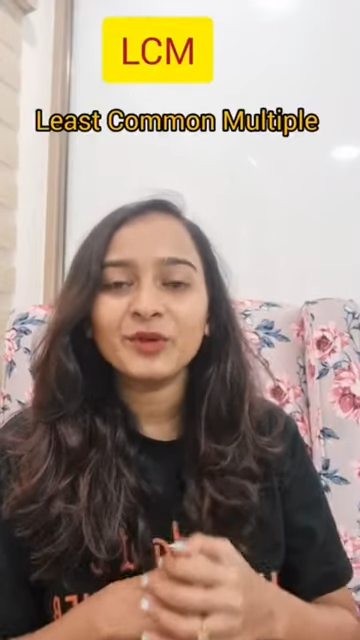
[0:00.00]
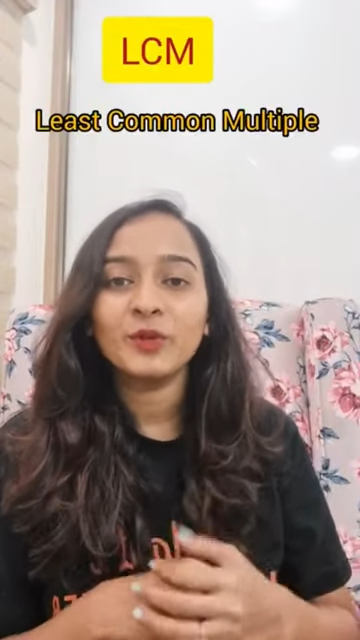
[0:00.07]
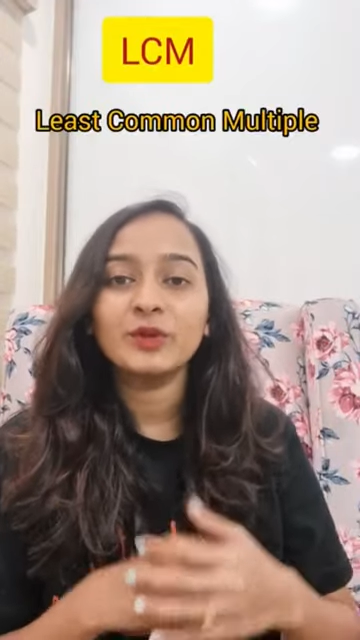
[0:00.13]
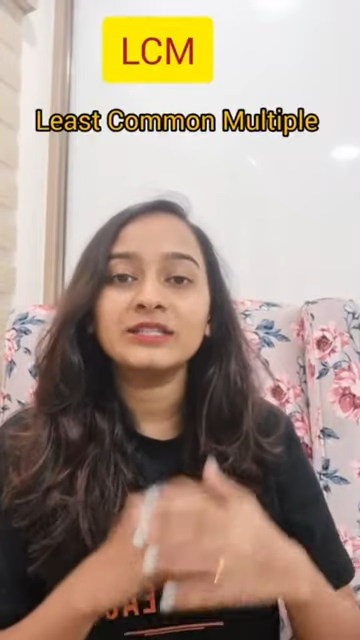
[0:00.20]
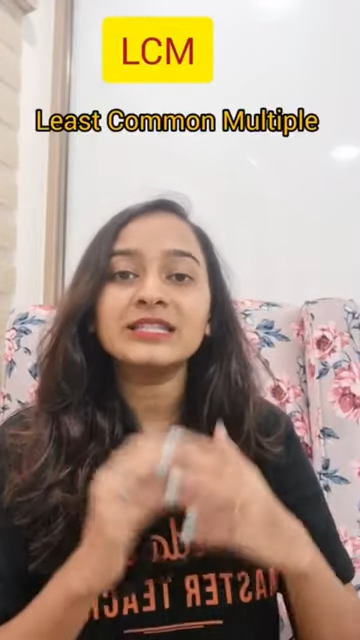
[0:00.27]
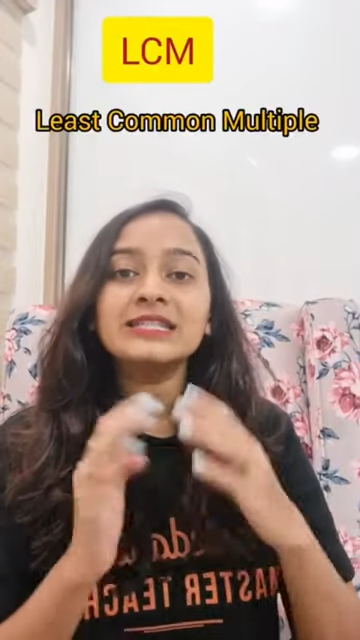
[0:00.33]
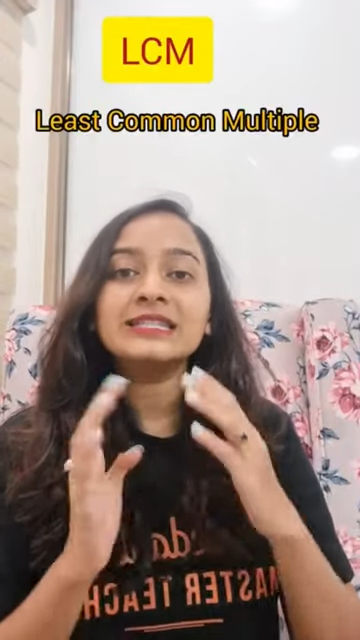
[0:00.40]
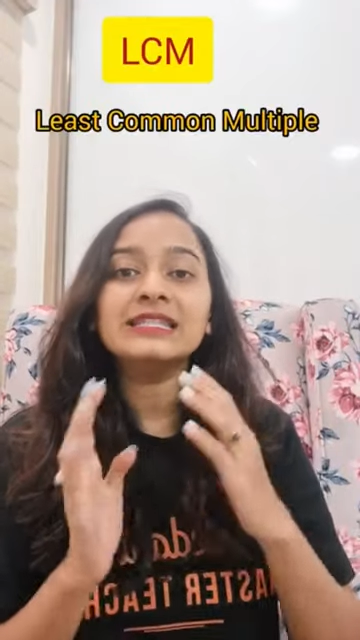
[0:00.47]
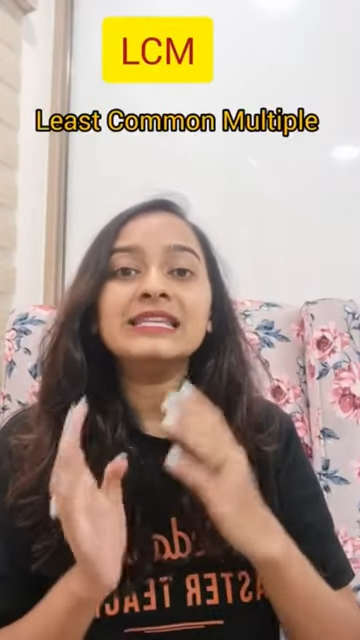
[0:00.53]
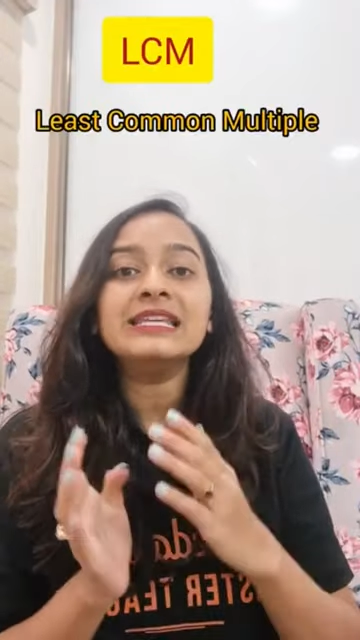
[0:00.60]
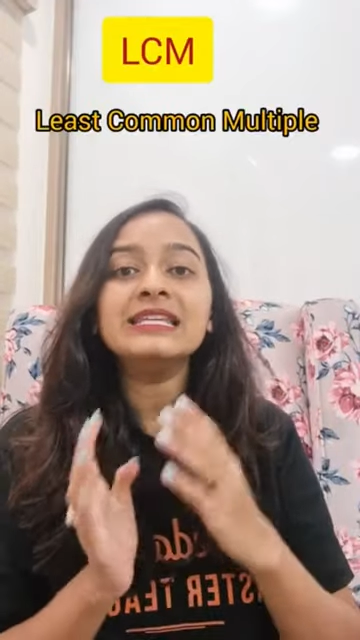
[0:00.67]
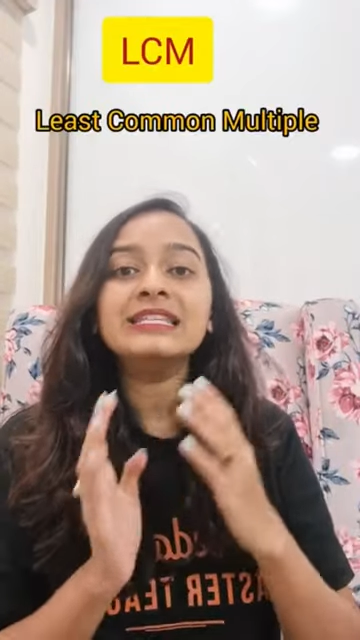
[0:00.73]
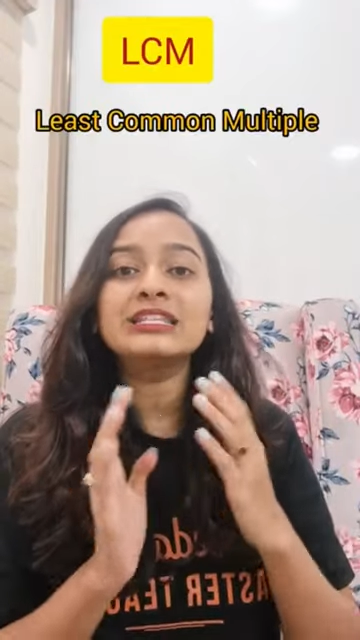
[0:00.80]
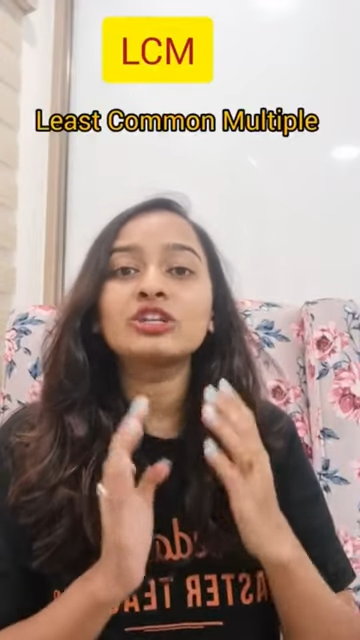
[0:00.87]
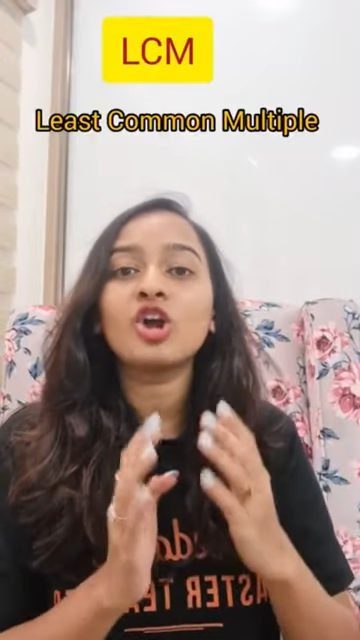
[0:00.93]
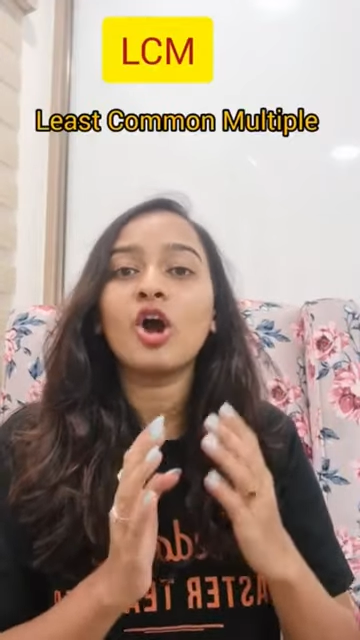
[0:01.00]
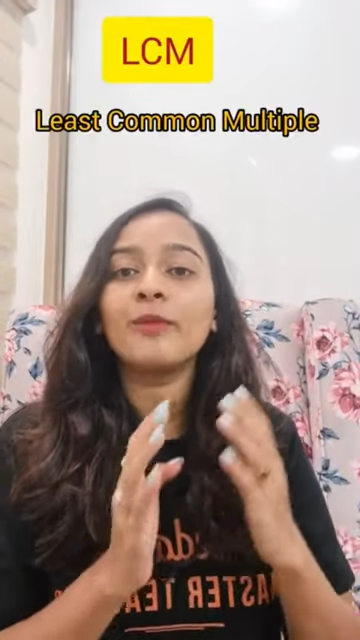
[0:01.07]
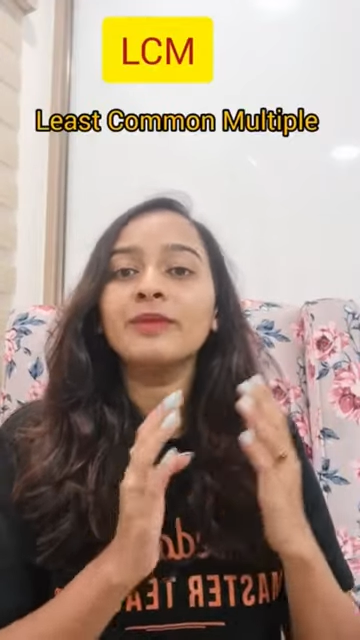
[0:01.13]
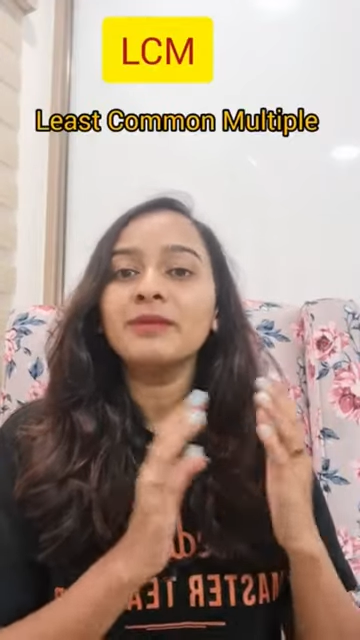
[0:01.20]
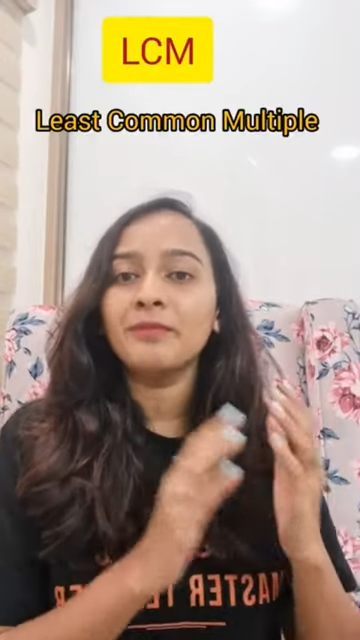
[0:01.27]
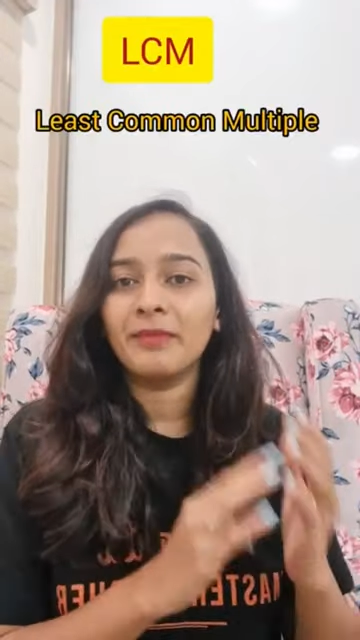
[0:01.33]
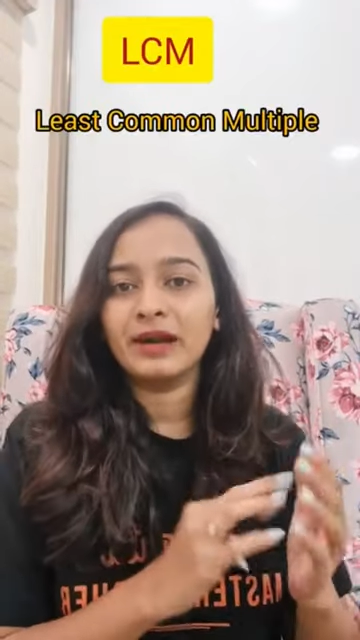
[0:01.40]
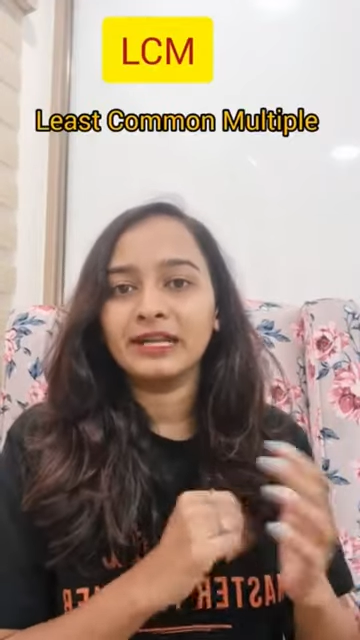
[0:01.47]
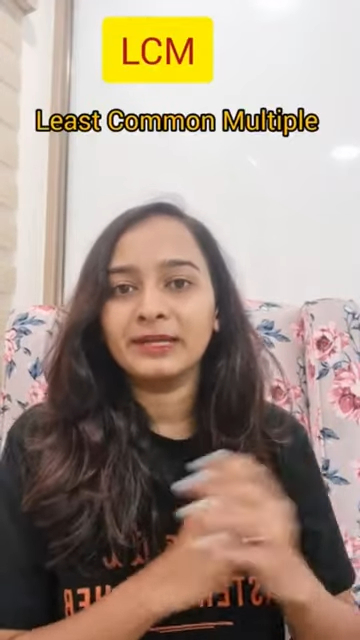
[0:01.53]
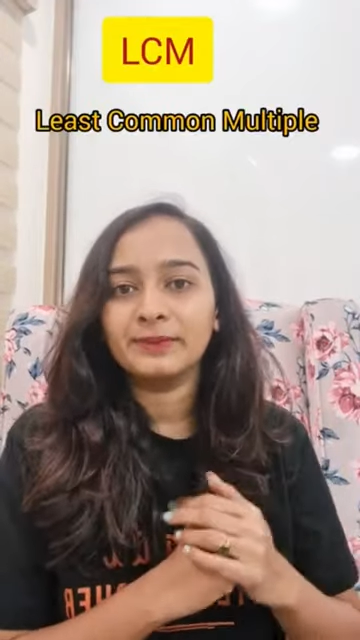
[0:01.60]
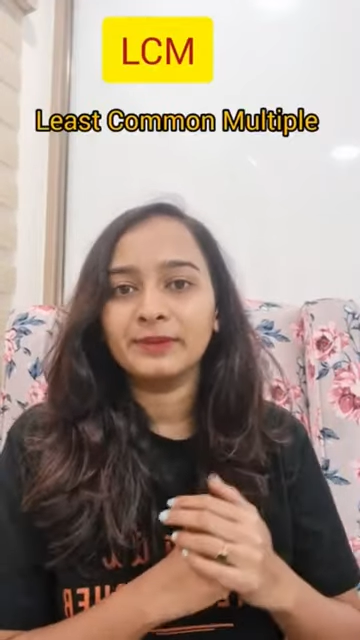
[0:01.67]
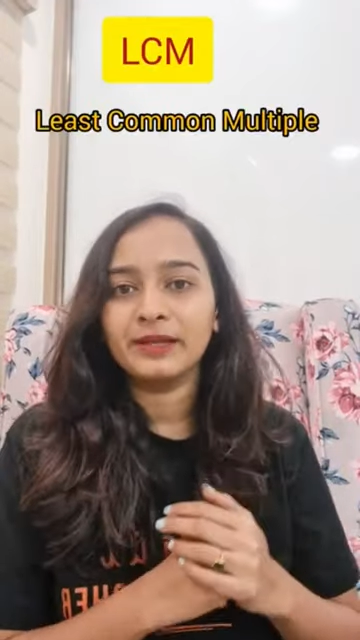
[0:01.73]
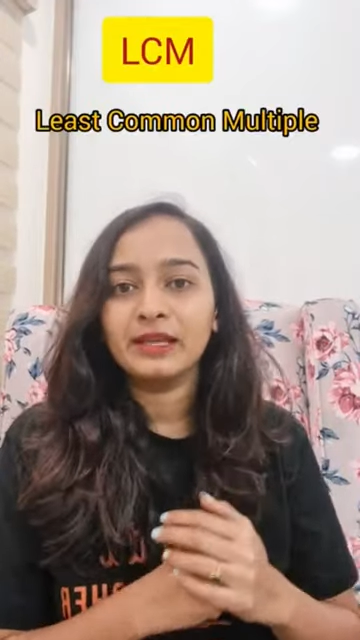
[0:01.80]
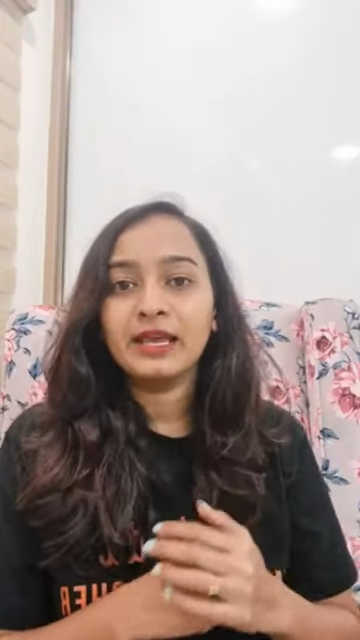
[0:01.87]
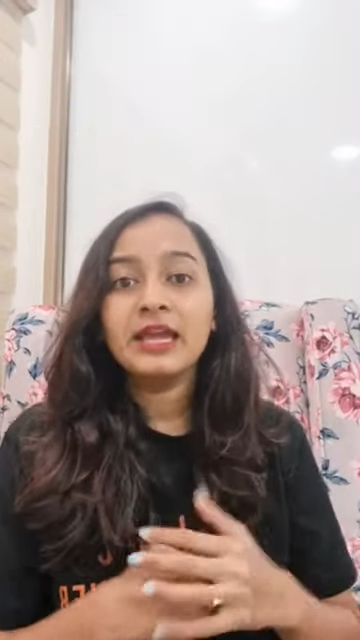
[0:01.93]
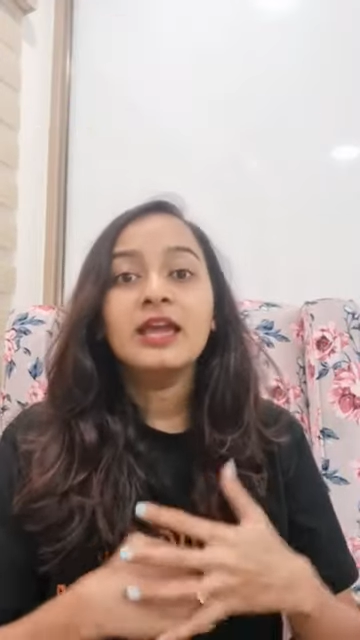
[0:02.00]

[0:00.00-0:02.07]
which is least common multiple.